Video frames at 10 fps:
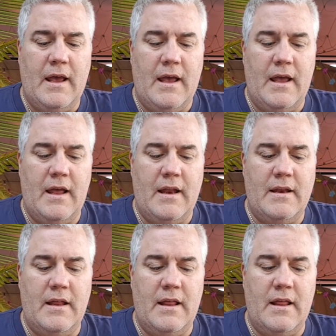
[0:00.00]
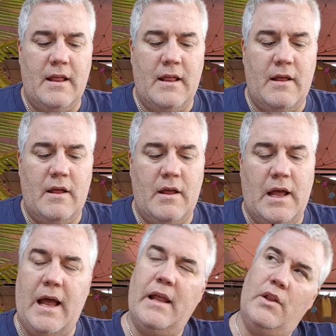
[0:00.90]
and
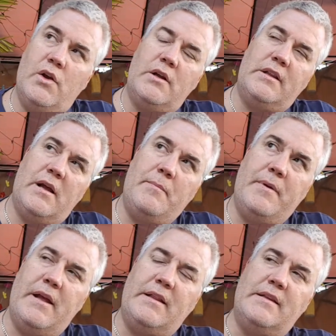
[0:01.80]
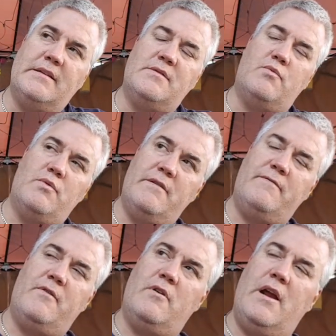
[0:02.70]
I looked up at this
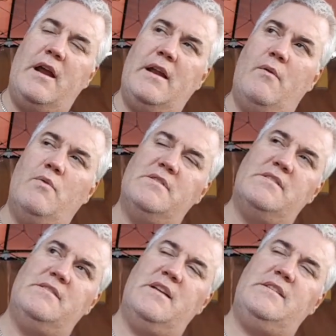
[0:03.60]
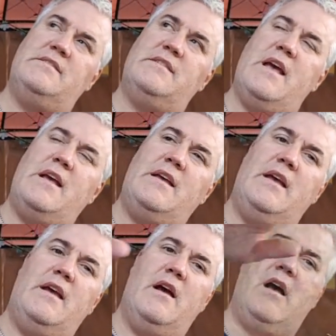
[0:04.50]
river and it was zigzagging